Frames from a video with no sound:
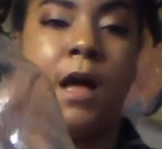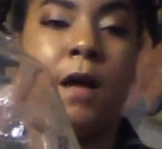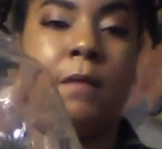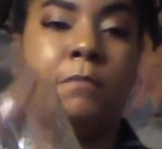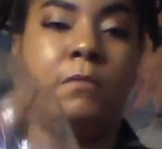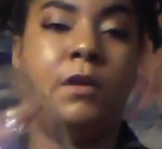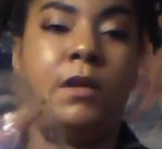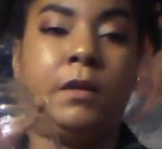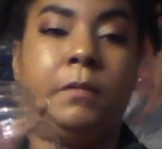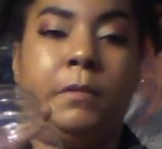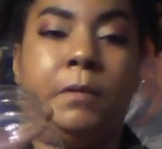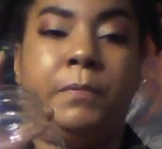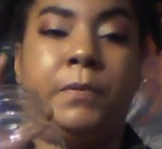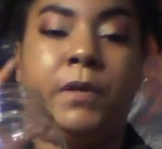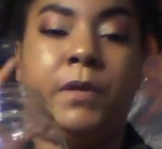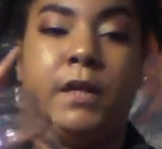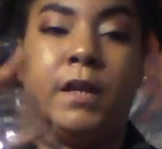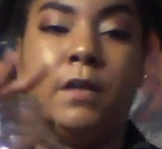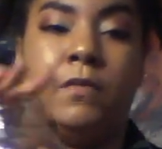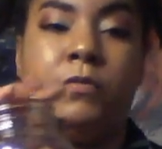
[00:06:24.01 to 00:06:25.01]
I'm going to be
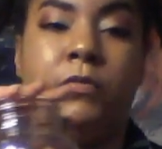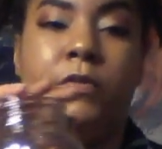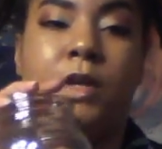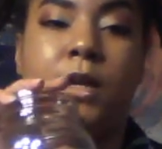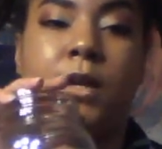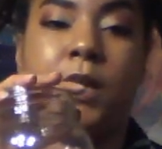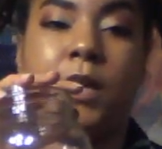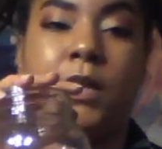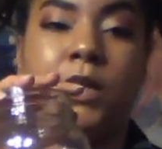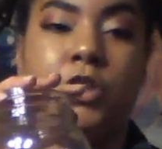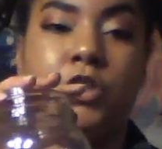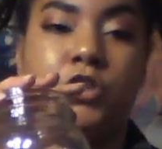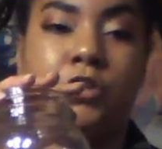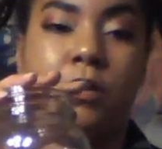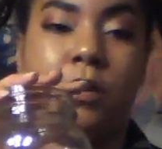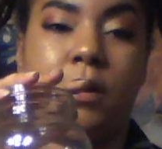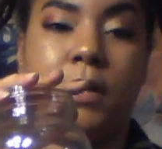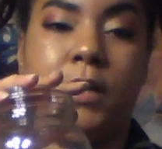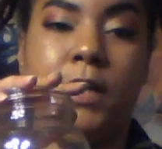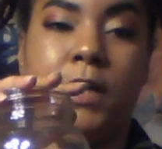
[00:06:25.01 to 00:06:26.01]
putting the honey
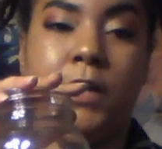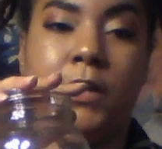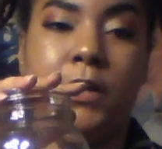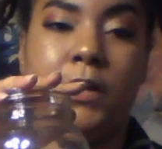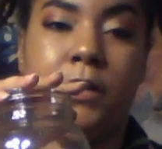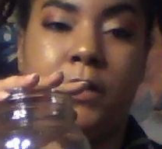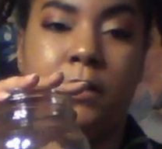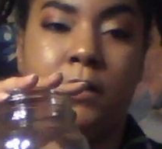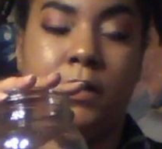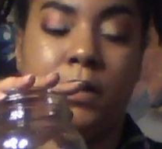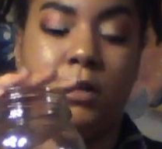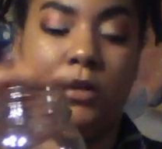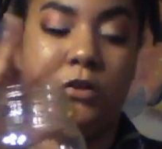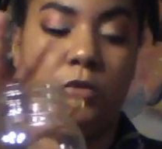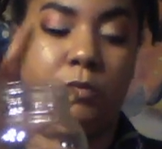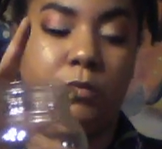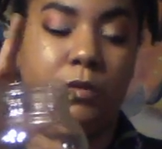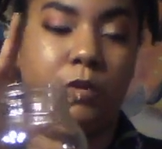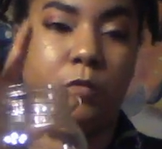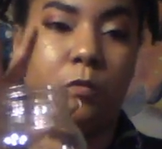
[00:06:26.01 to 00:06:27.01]
jar in here and
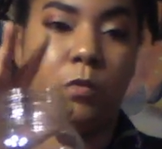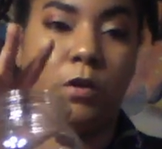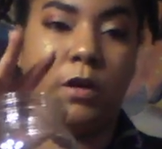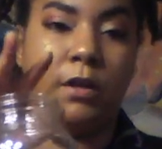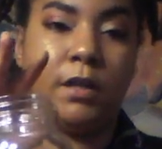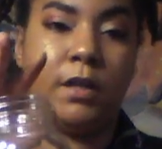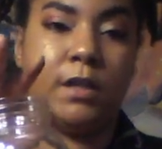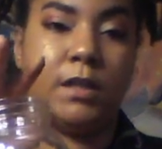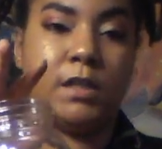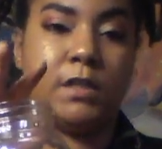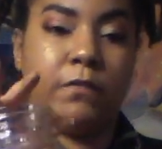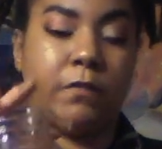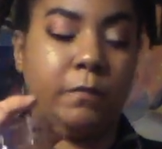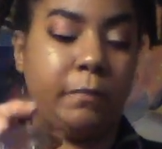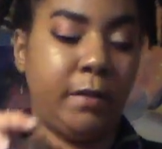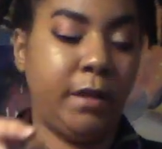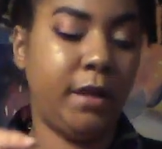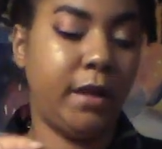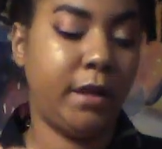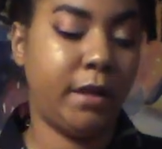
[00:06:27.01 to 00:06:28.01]
doing the workings
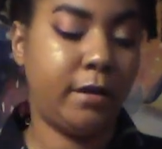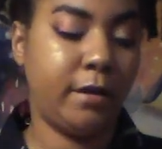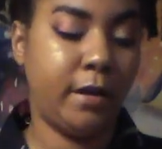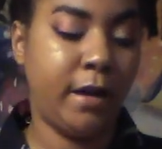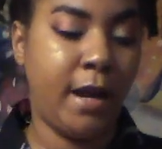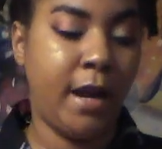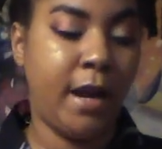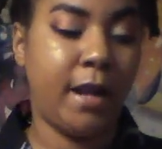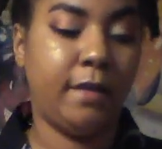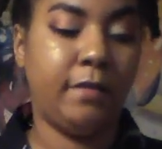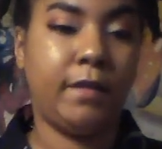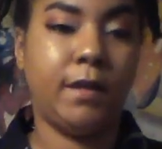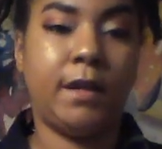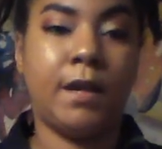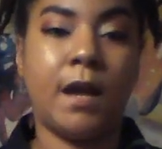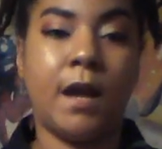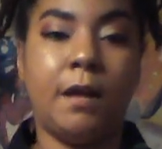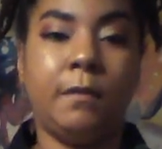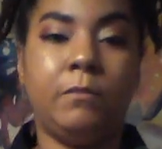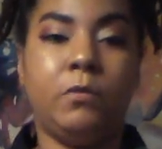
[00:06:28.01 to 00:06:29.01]
from here, and
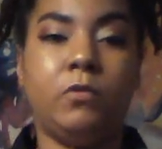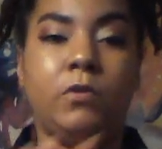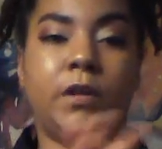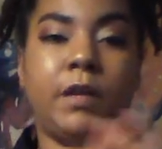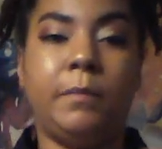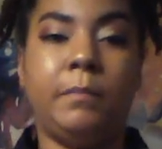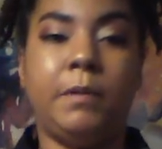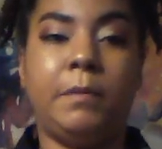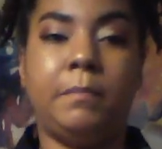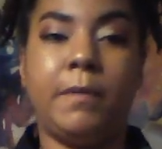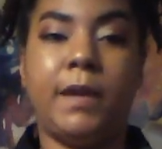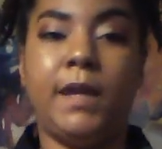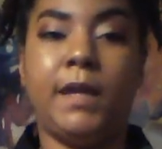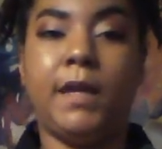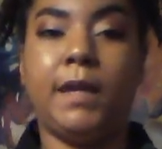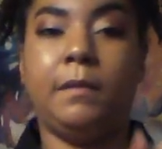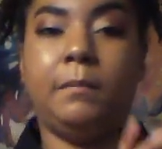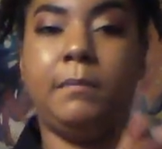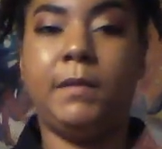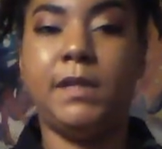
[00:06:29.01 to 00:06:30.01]
then I'm going to be
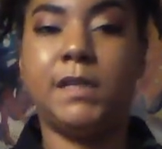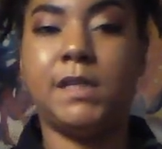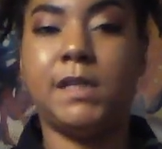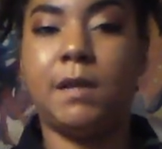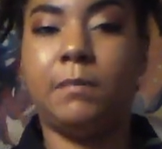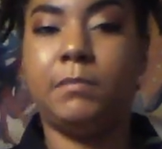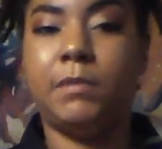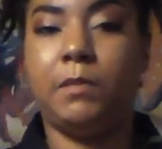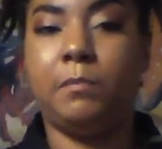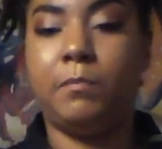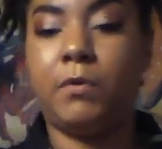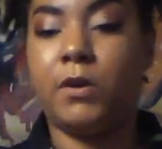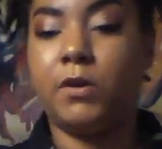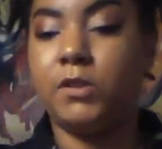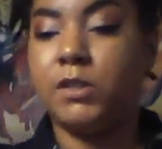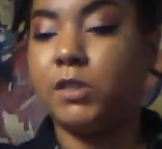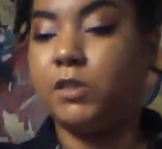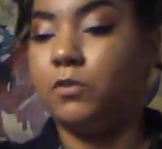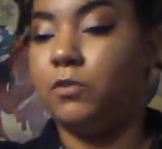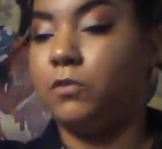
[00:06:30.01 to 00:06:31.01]
making me something
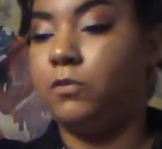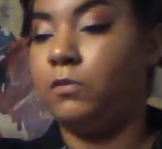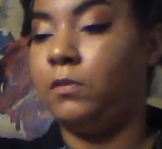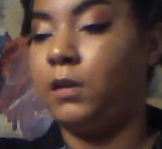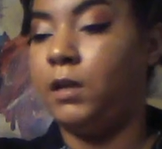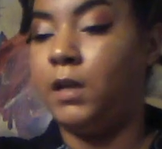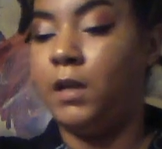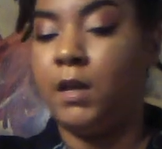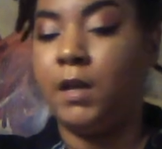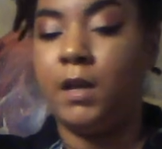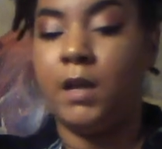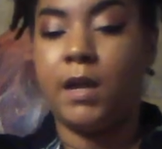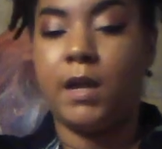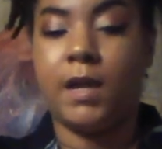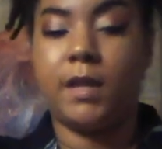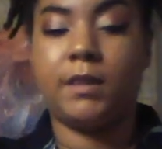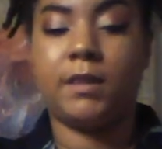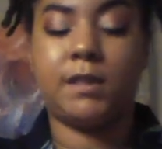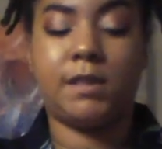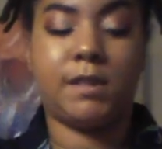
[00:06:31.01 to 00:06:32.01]
personal
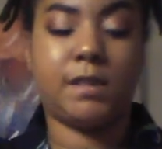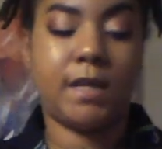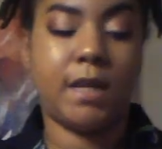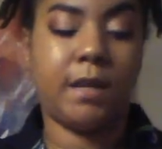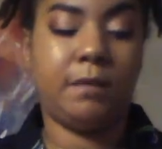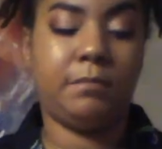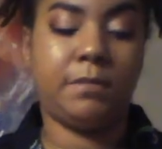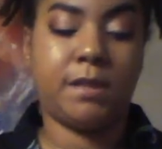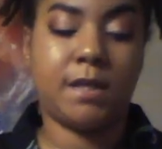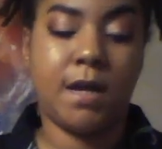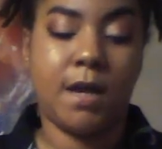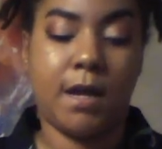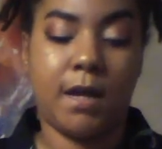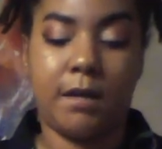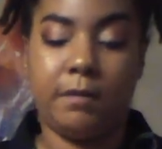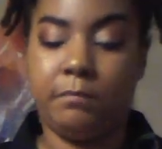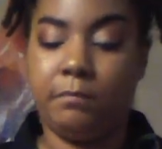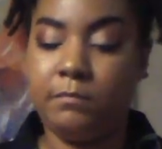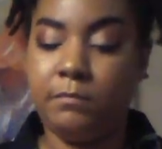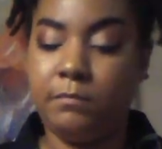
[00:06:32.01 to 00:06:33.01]
at the same
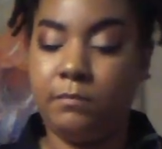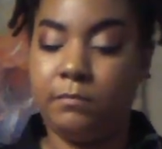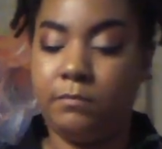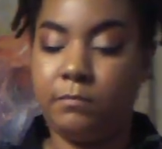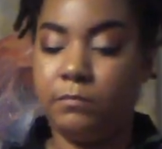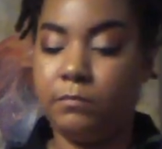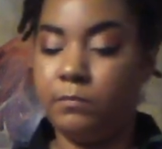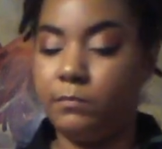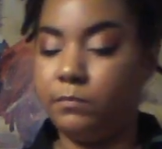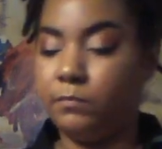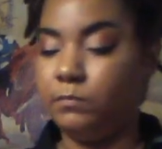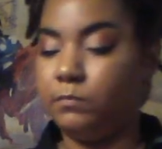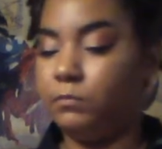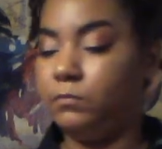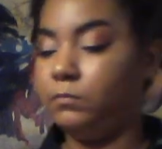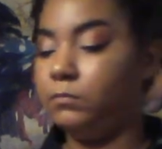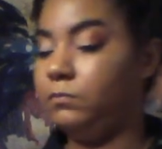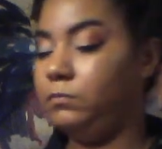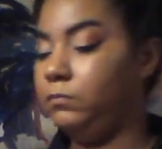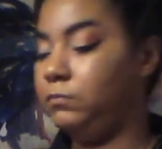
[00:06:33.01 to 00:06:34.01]
time.
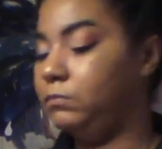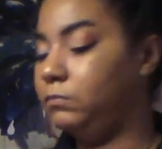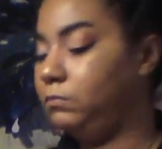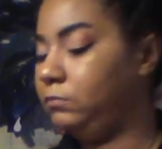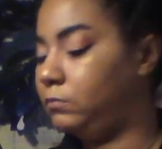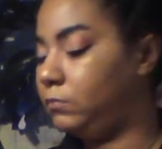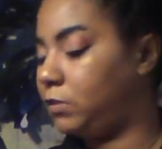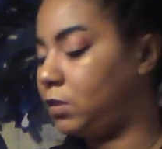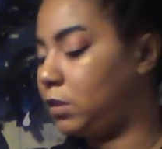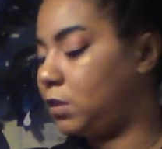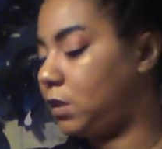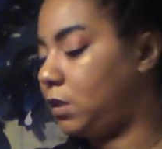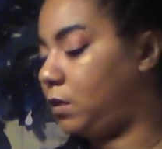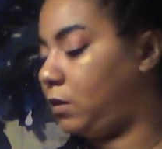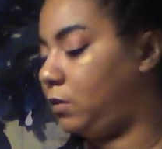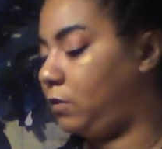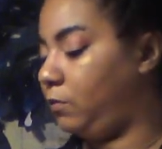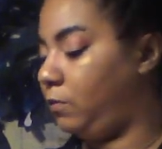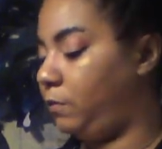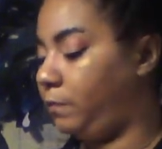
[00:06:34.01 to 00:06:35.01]

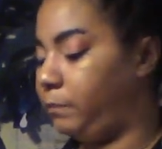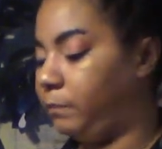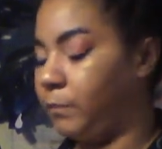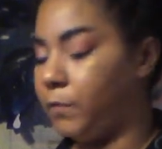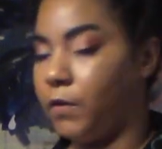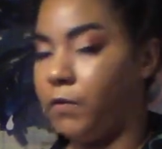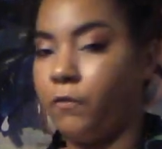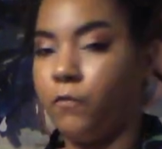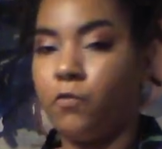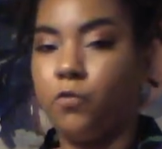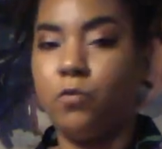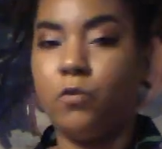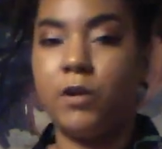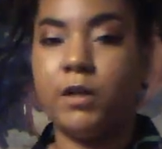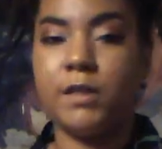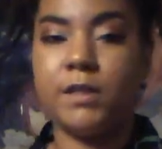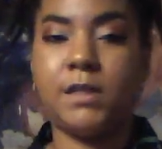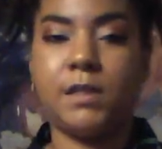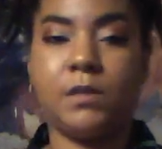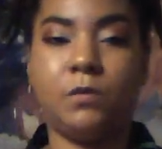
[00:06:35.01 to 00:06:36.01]
So, of
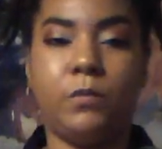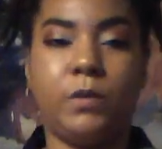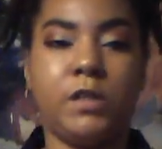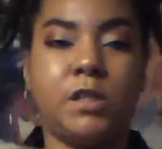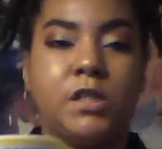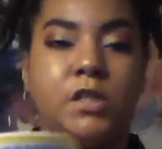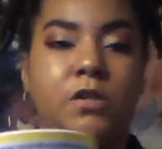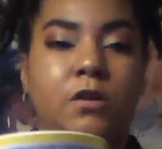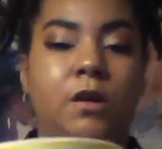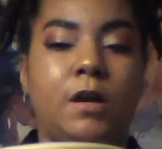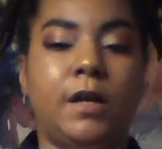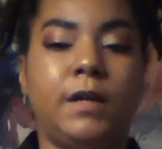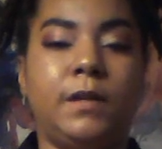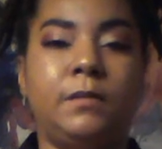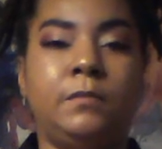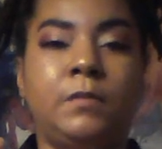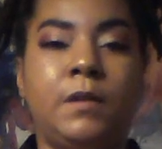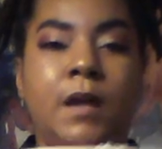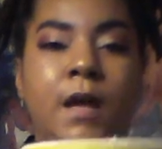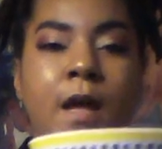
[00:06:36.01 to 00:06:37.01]
course, we
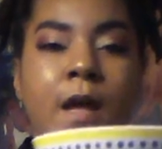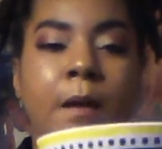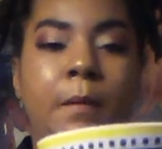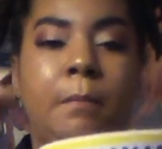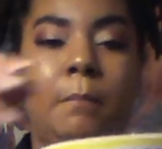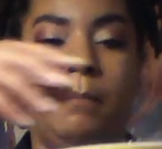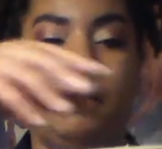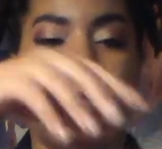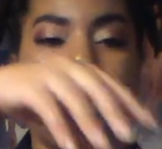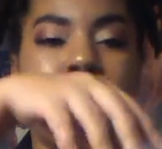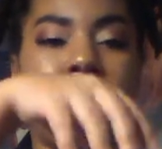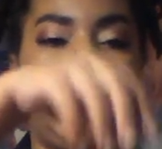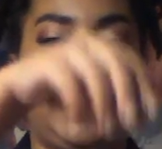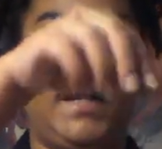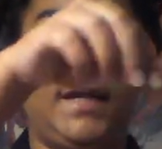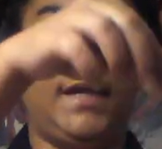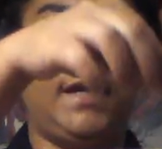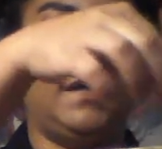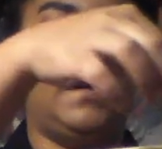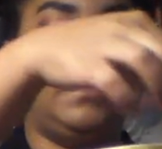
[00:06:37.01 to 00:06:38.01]
start
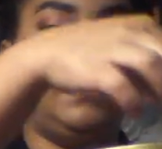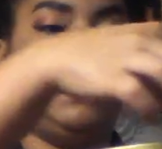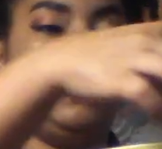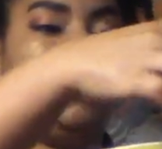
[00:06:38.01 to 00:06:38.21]
money.